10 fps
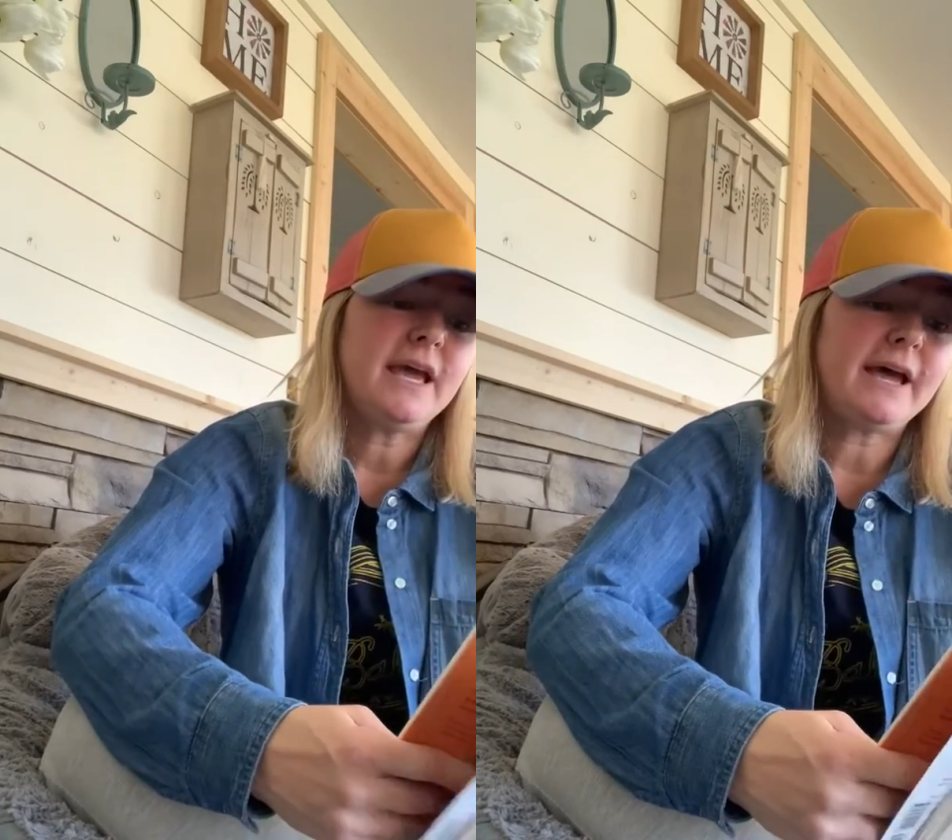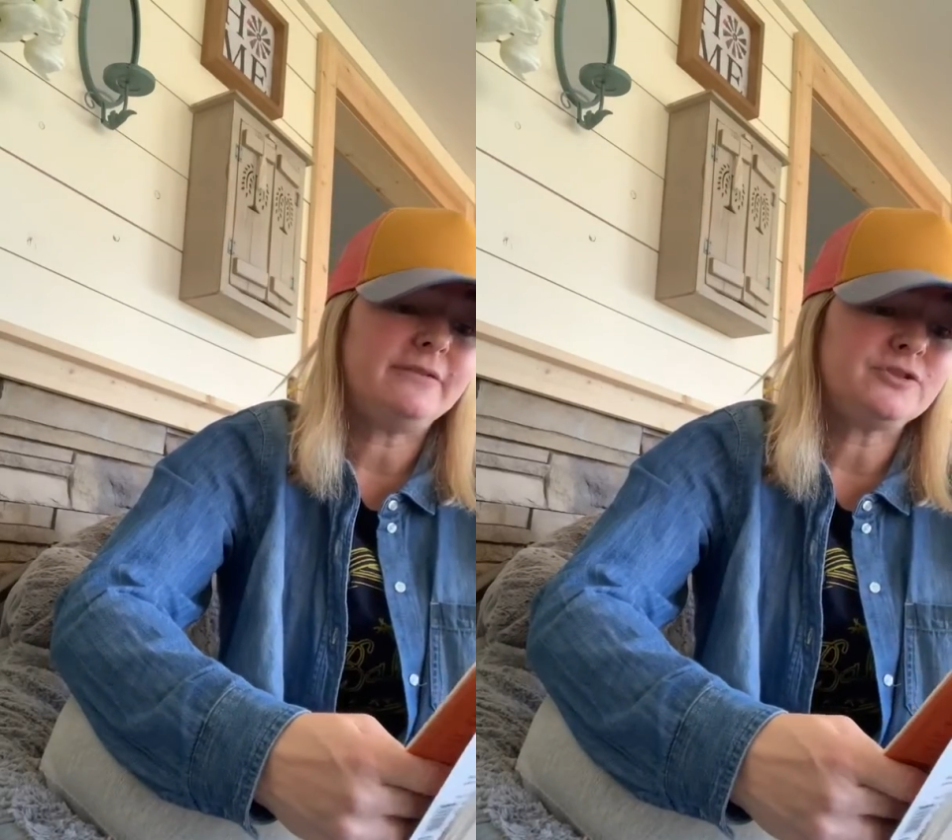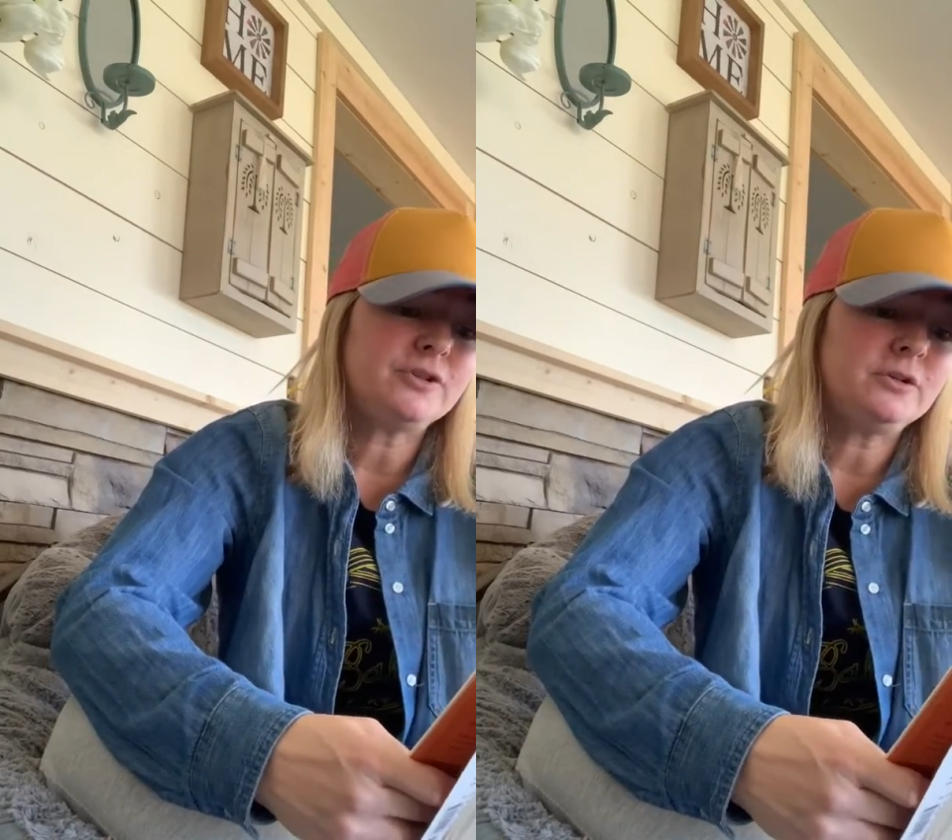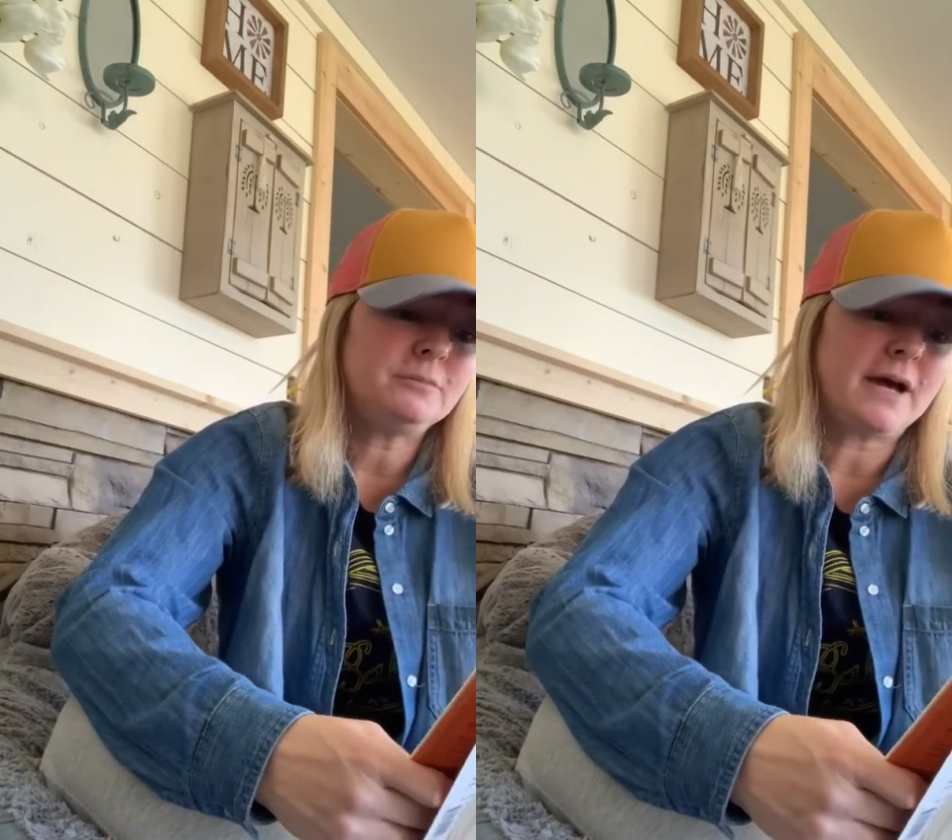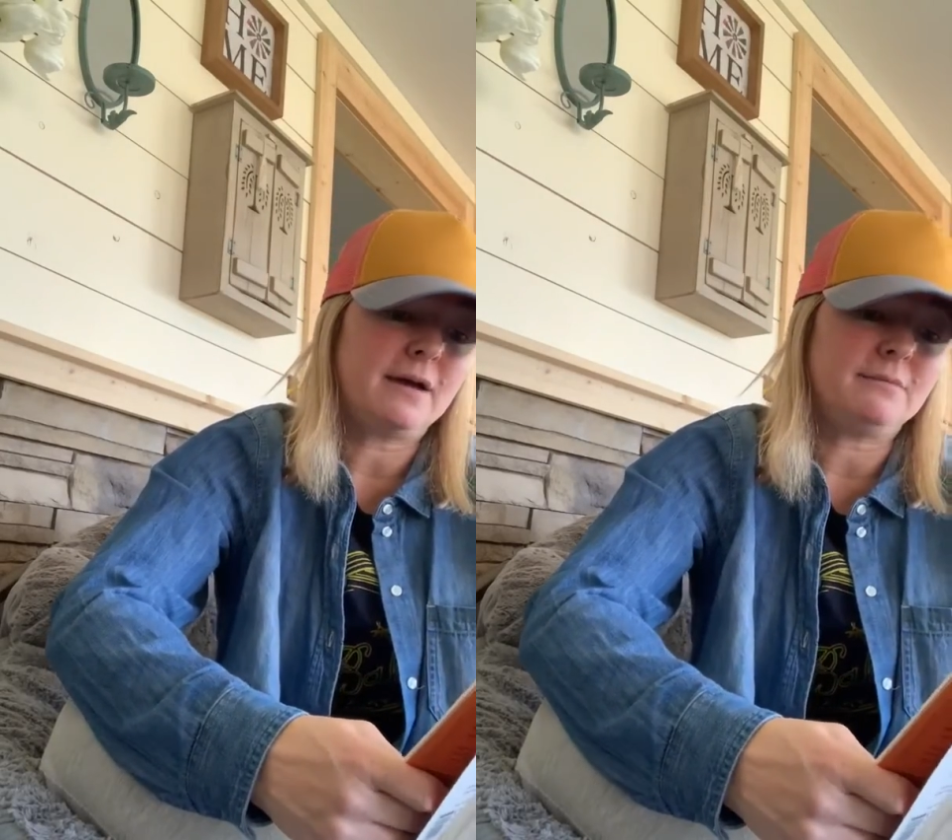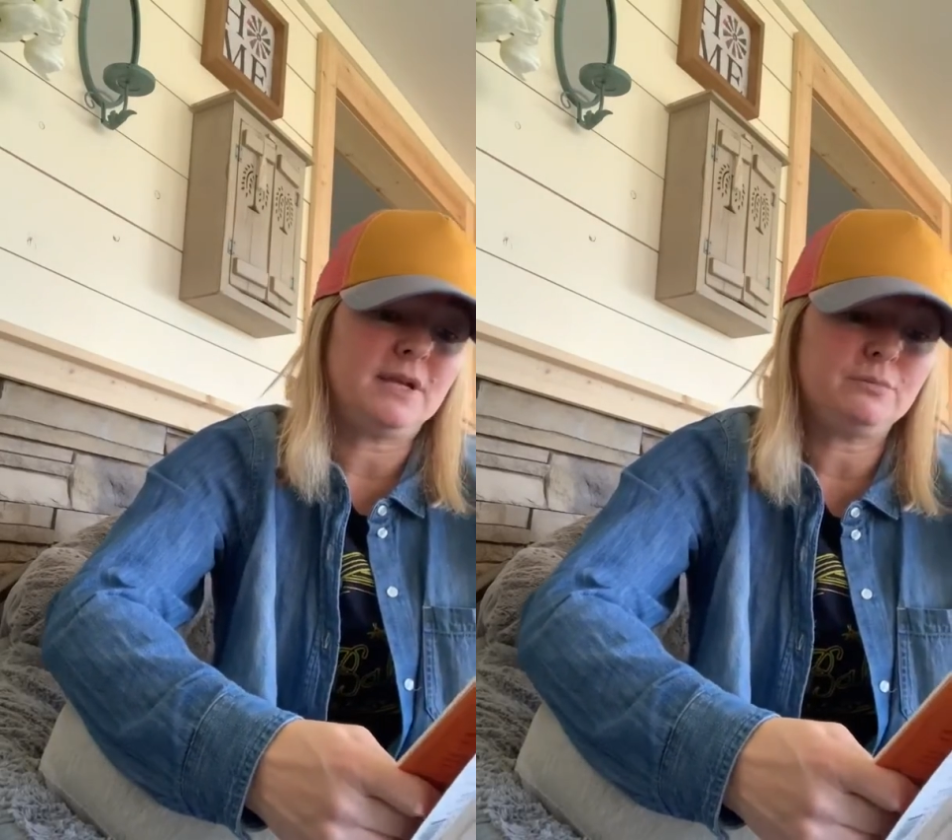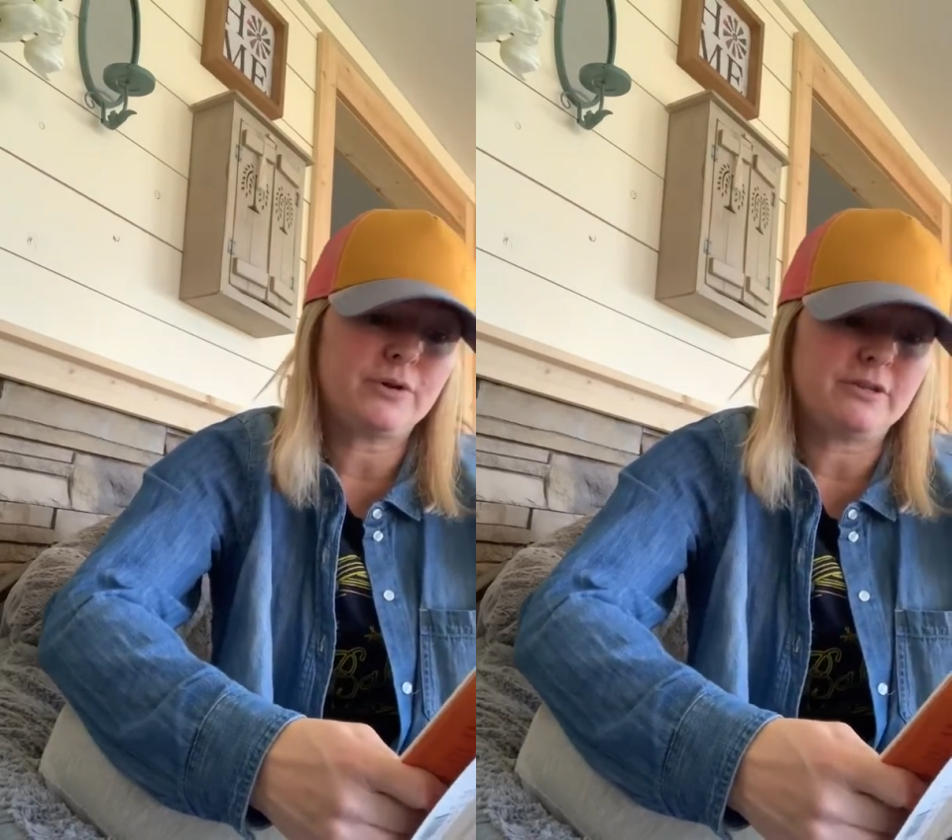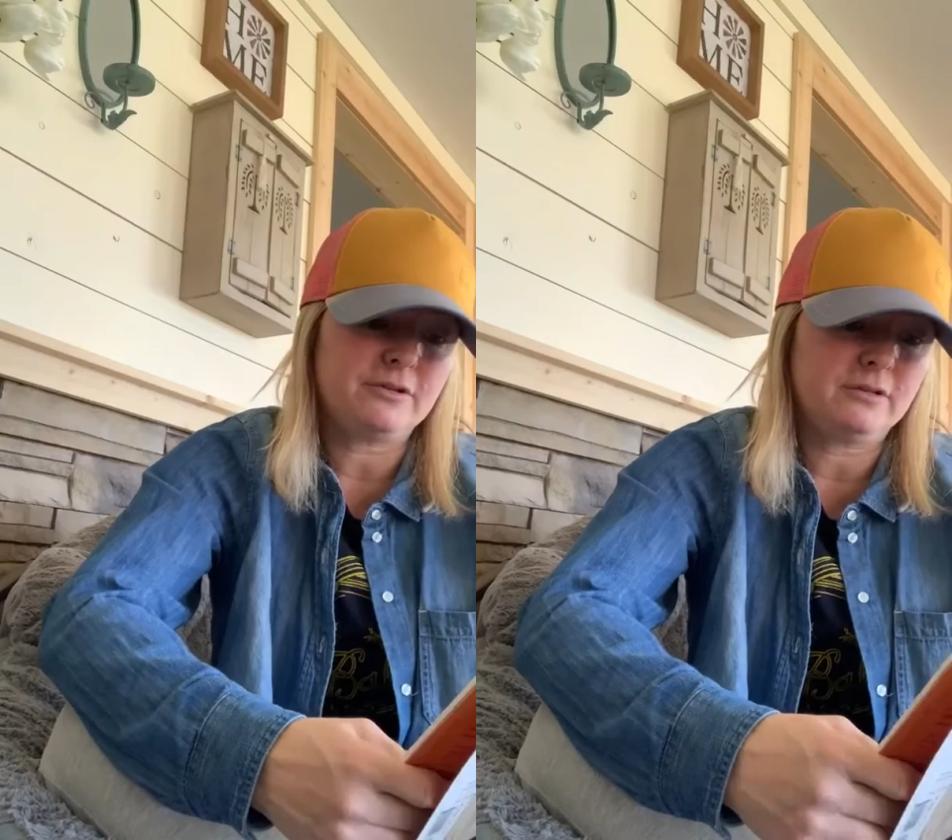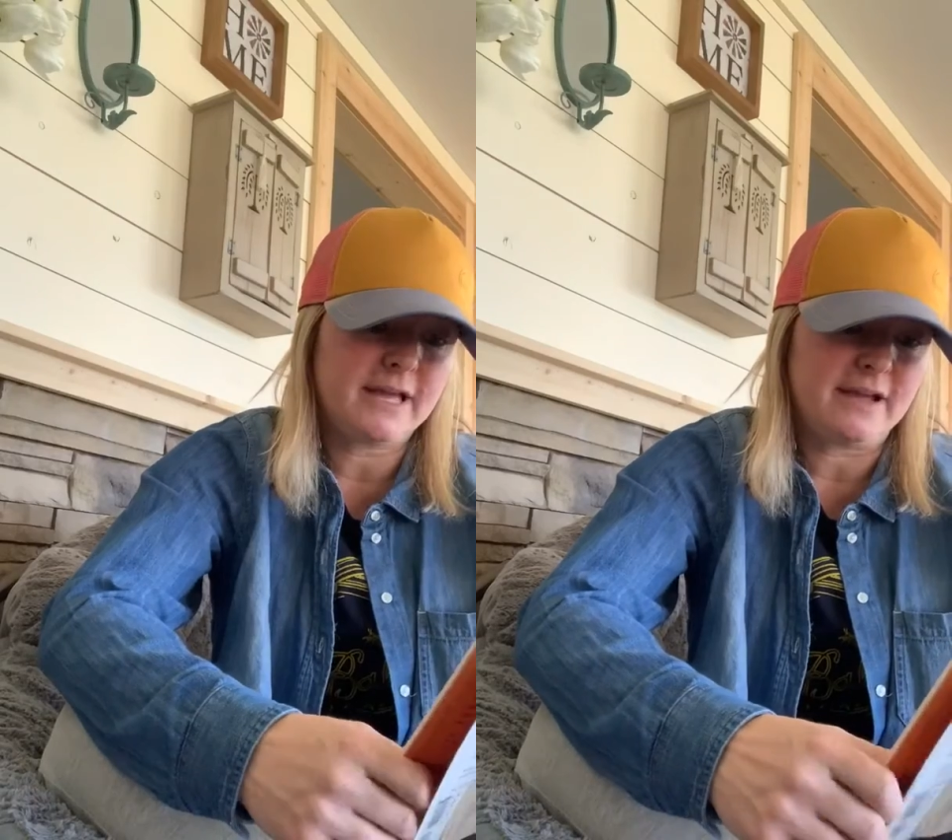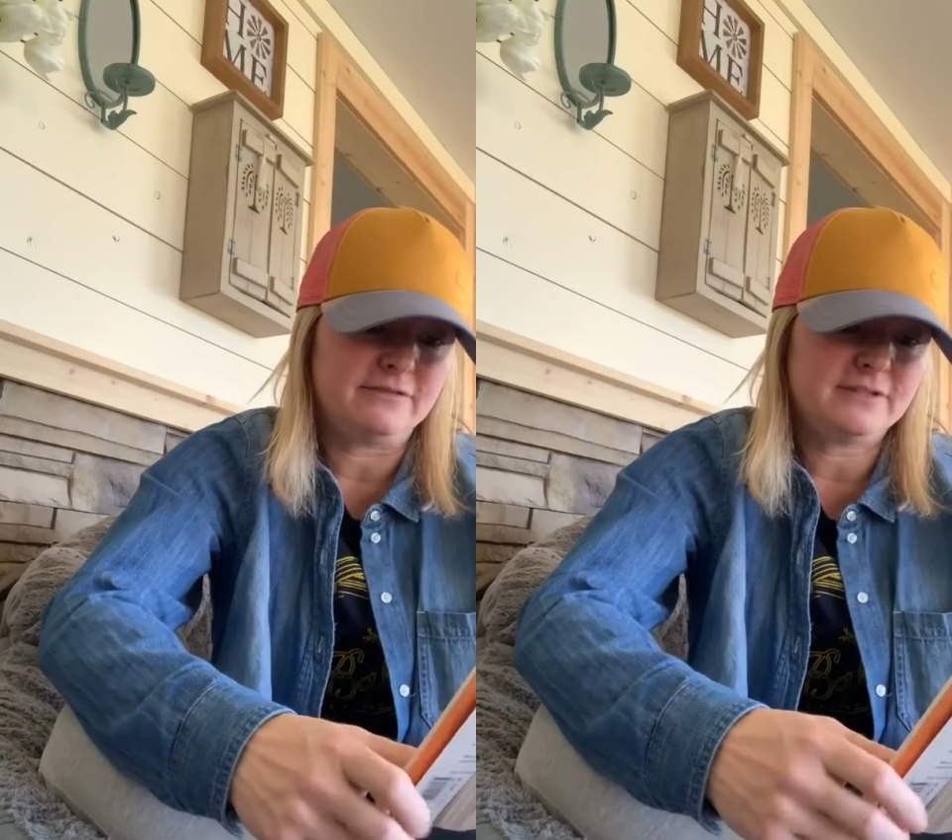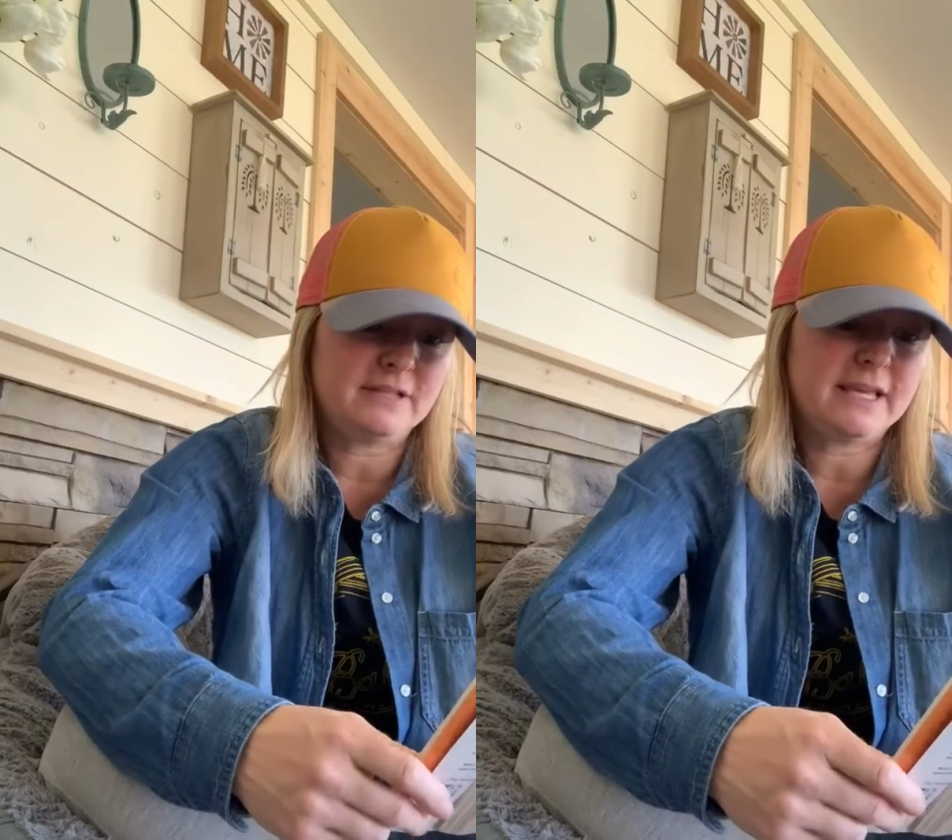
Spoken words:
After her mom and brother left,